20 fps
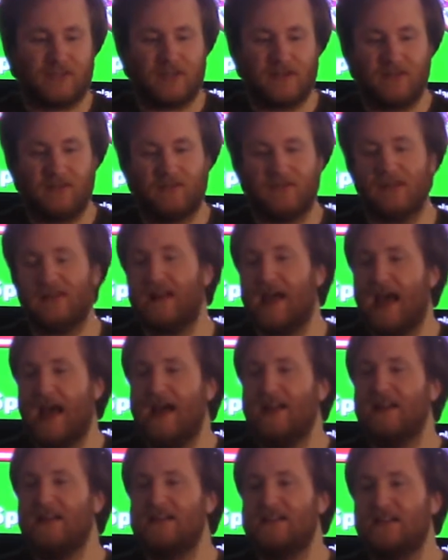is an
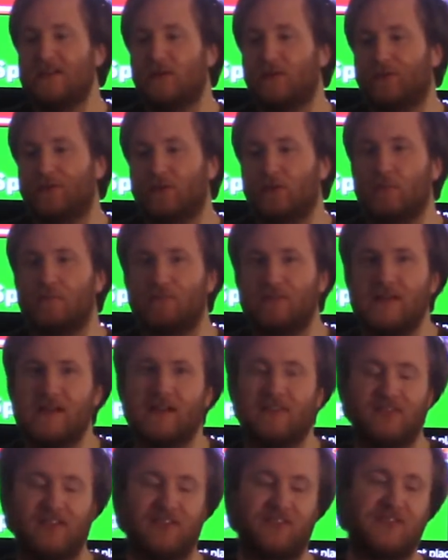added deal to a
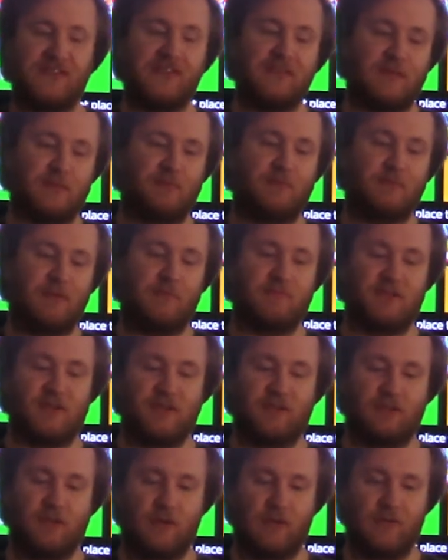pre-existing
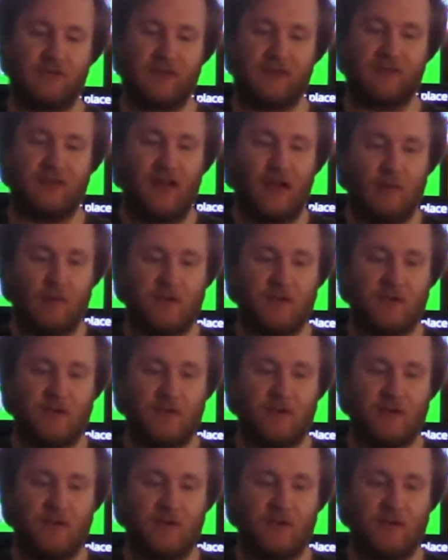subscription service,